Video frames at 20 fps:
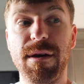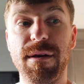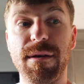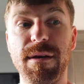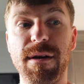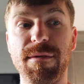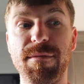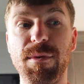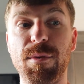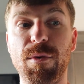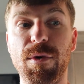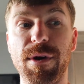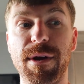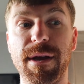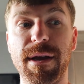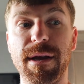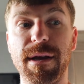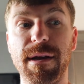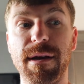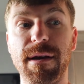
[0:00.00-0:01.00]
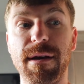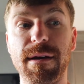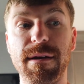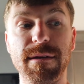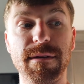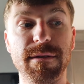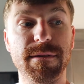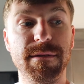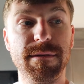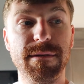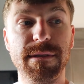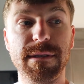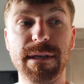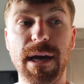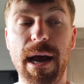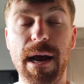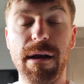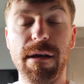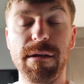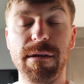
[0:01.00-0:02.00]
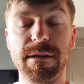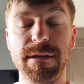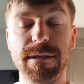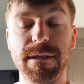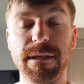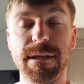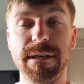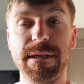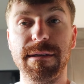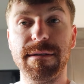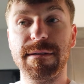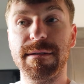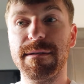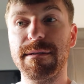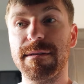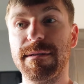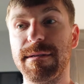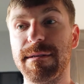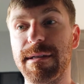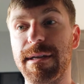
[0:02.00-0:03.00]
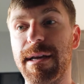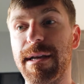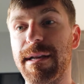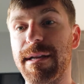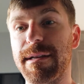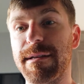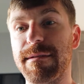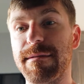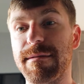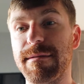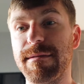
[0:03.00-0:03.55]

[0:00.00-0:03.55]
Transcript: have been working tirelessly to get it